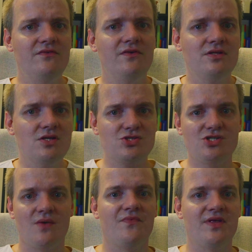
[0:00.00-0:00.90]
even
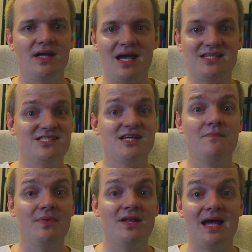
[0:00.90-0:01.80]
something as
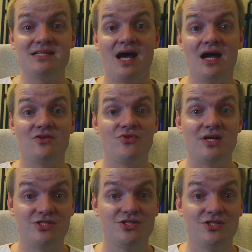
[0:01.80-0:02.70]
simple as
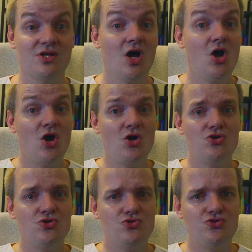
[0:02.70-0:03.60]
hydration.
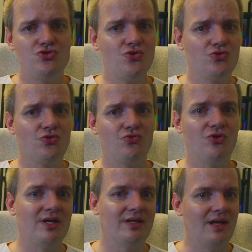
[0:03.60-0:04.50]
Should you
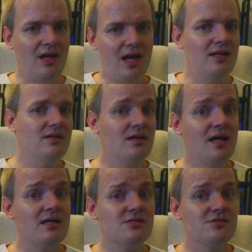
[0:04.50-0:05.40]
drink 8
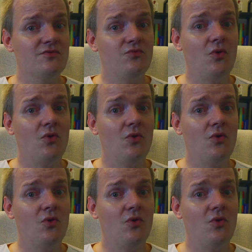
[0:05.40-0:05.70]
glasses of